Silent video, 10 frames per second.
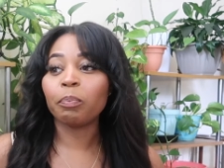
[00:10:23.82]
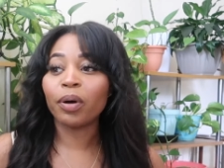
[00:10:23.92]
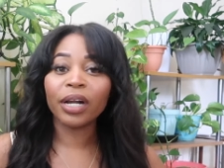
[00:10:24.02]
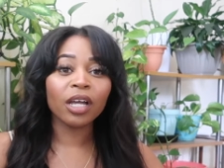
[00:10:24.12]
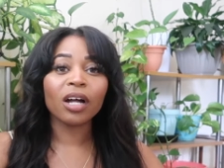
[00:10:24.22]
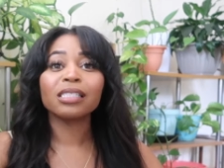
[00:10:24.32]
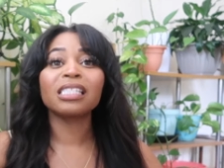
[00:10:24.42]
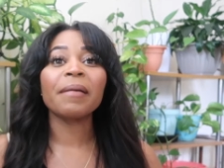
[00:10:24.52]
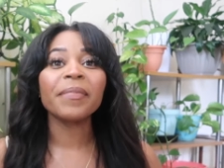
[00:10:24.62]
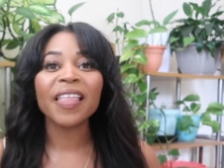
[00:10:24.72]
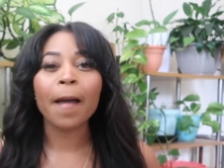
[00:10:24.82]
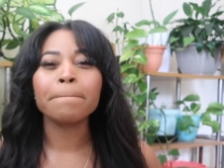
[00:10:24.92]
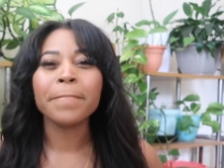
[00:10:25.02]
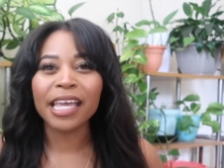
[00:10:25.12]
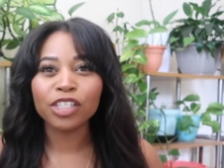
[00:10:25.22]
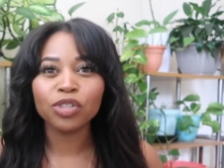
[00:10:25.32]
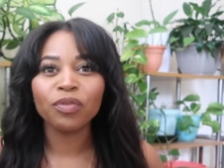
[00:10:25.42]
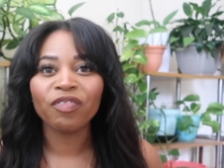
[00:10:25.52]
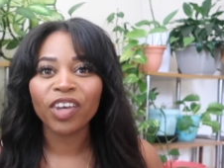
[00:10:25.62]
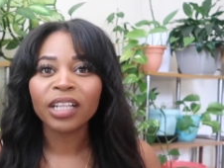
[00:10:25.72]
putting on something that makes you
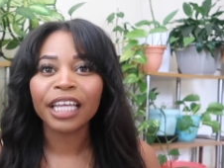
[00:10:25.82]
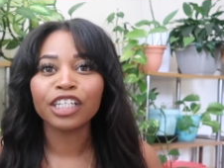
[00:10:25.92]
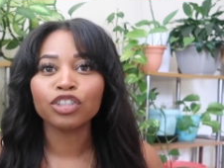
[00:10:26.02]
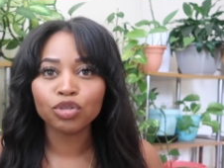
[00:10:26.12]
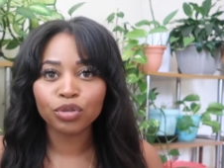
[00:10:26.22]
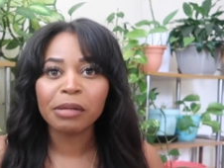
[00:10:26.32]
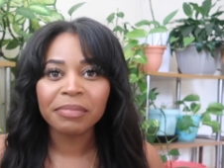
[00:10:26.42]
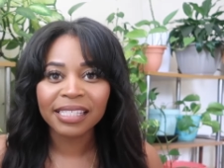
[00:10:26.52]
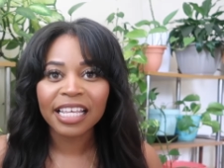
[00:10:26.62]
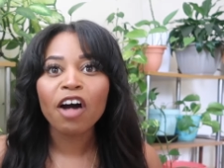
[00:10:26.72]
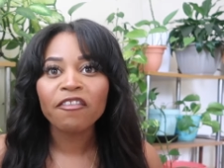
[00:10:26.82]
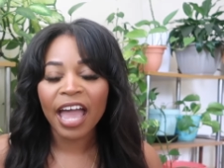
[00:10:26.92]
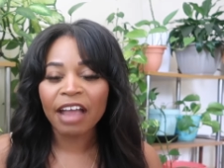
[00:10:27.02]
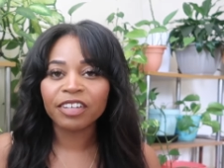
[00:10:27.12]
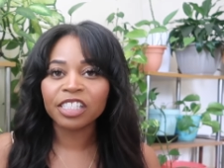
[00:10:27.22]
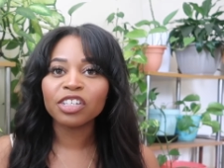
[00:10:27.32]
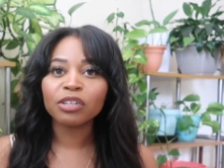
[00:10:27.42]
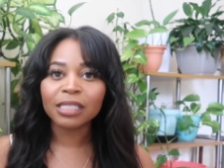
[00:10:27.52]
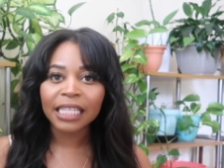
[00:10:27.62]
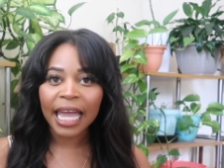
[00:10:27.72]
feel like your dream self every
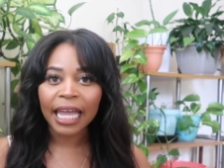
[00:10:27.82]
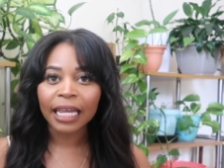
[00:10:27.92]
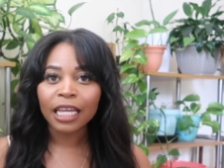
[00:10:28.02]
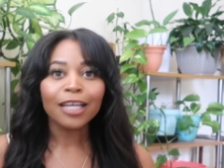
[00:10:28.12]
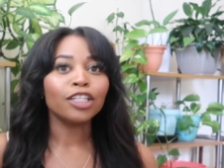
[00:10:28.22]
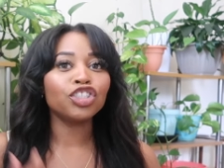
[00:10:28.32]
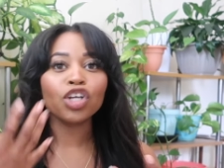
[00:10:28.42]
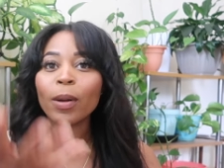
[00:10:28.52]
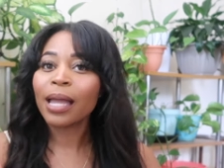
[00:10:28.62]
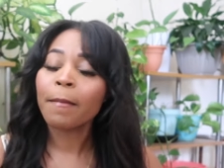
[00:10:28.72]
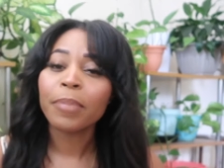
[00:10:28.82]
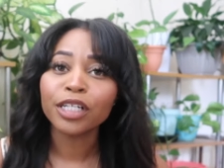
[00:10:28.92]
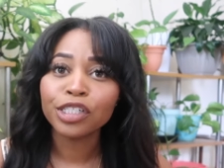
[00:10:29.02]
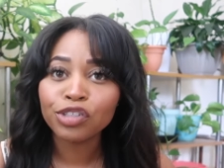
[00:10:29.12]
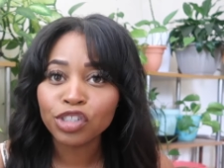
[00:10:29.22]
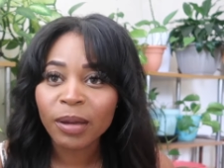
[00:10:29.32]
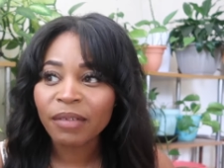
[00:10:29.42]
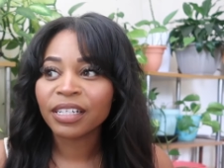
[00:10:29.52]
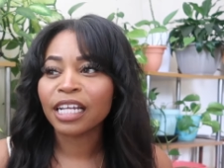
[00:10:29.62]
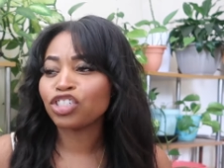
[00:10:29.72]
single day, showing up on YouTube
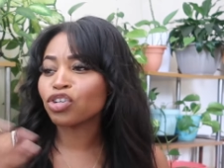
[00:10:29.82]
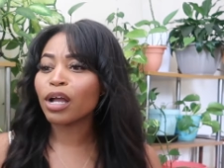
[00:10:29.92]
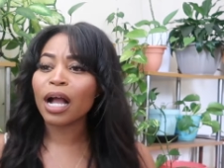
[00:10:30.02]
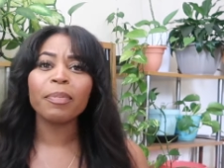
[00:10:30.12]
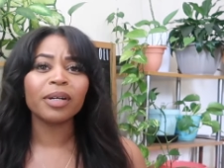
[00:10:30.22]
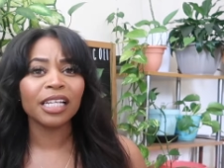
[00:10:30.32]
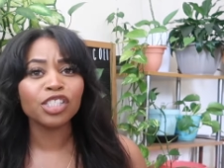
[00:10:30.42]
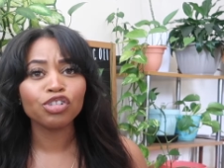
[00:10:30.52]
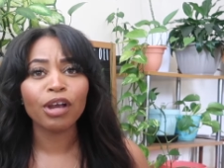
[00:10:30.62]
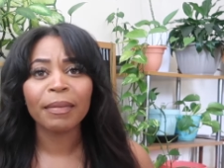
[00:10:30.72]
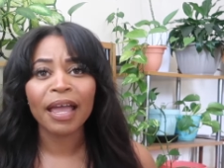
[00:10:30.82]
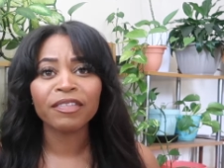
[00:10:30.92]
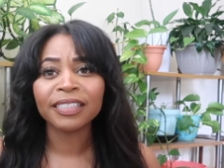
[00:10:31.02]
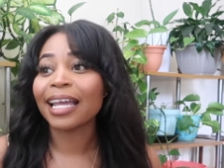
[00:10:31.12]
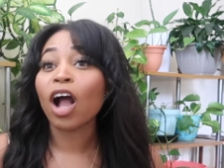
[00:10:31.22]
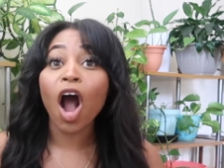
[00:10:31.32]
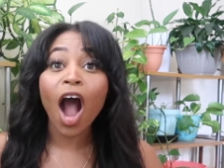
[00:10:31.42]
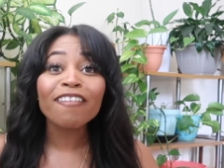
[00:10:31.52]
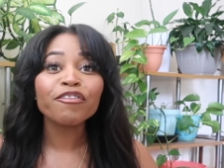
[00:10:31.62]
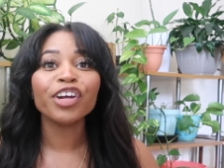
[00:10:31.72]
every day, showing up on Instagram every day,
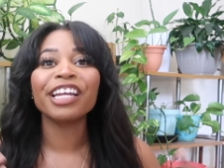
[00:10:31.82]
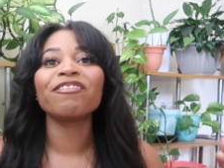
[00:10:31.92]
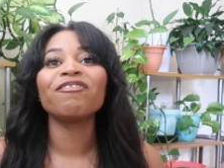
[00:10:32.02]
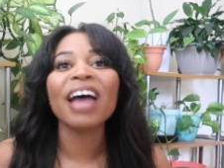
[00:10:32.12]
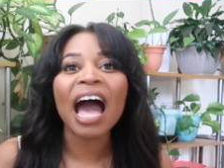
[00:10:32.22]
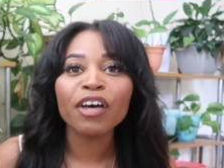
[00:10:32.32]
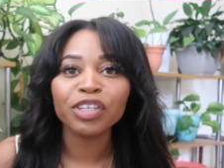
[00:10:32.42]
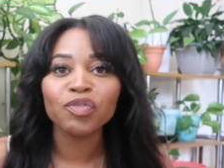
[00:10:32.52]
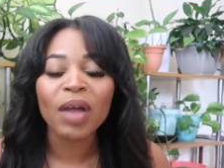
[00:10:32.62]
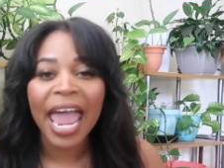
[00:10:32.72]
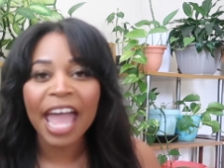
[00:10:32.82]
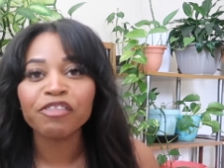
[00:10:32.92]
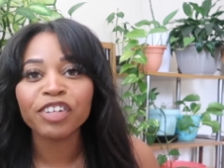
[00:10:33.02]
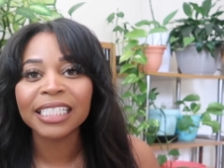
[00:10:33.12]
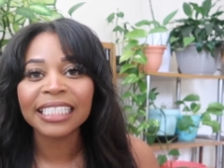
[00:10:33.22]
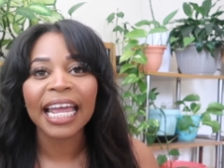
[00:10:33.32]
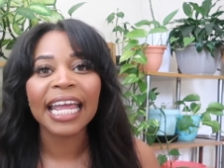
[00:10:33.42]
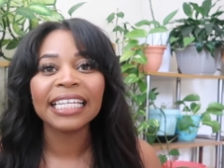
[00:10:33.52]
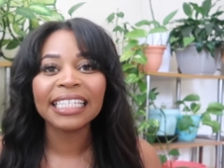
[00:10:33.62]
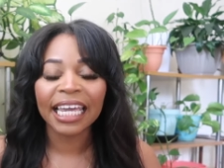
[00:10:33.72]
offering value every
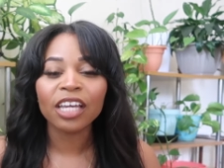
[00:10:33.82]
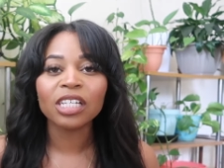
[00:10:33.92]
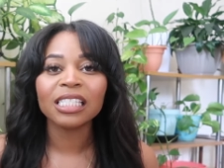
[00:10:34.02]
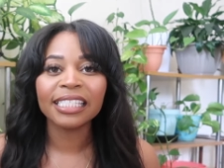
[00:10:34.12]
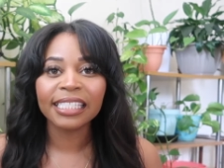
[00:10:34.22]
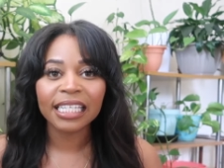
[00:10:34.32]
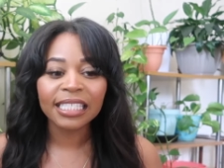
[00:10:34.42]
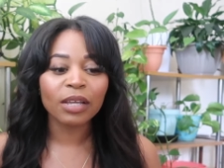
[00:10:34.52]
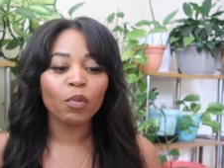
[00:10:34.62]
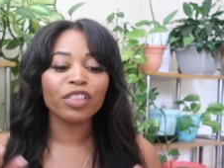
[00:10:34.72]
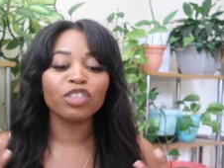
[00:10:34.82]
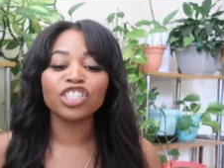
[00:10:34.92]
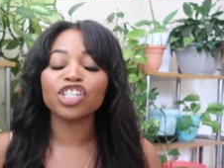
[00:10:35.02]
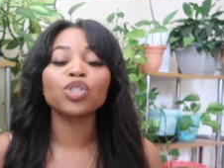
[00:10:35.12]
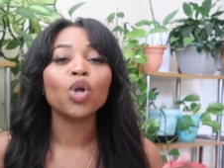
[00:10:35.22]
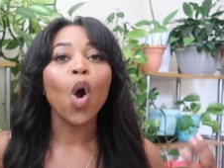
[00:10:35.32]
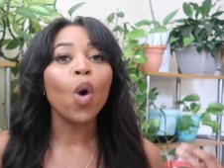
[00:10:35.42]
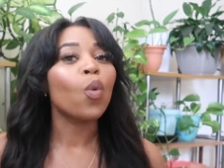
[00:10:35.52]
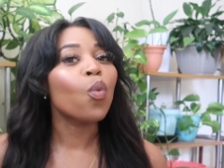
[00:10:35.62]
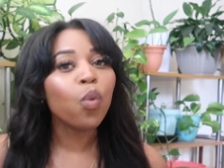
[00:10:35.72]
day. Get consistent with just
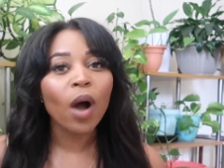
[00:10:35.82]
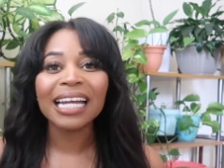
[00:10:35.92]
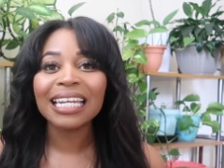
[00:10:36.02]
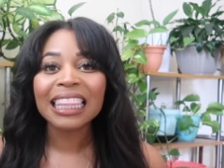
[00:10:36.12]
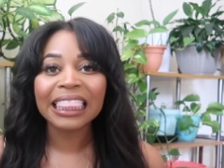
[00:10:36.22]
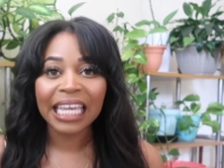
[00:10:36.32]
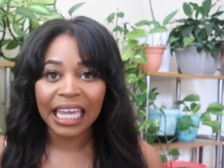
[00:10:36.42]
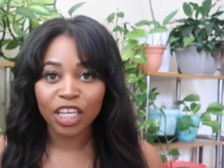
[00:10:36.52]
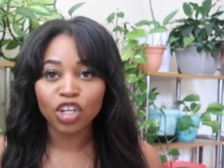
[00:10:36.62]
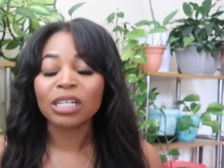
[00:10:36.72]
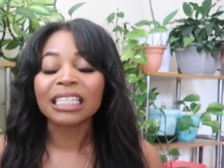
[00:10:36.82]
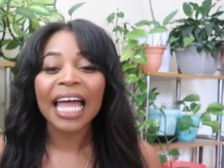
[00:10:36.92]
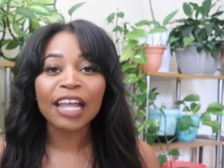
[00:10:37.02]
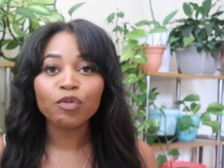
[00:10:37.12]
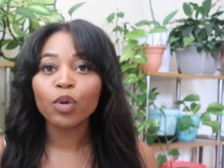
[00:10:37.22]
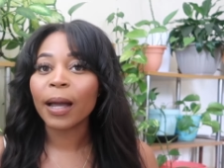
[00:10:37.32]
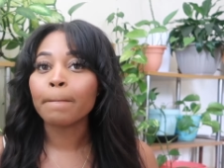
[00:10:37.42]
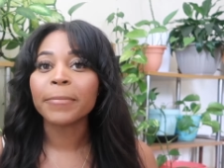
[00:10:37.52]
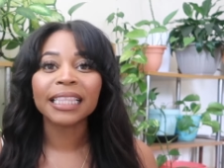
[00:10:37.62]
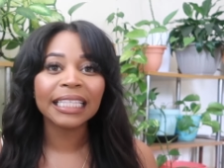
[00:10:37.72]
one thing. Your life will
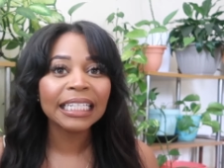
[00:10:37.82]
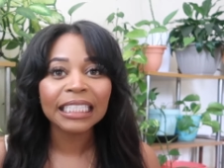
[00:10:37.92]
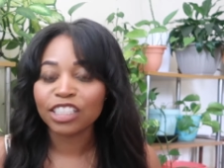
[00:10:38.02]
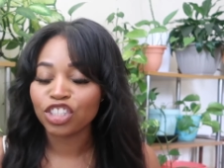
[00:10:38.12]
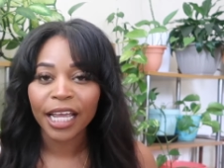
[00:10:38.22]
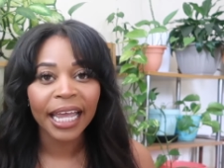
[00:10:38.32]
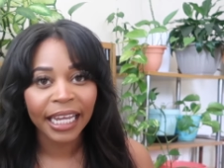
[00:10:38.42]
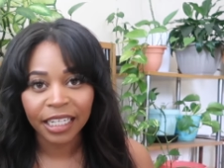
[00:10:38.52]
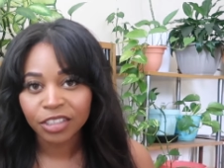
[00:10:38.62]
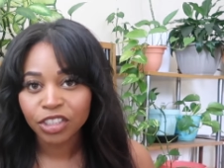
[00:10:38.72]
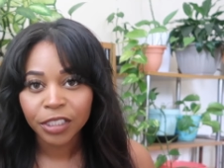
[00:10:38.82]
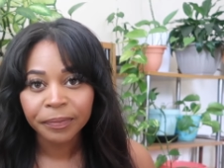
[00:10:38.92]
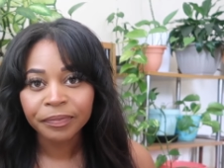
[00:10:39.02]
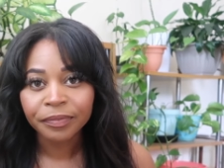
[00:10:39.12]
completely change.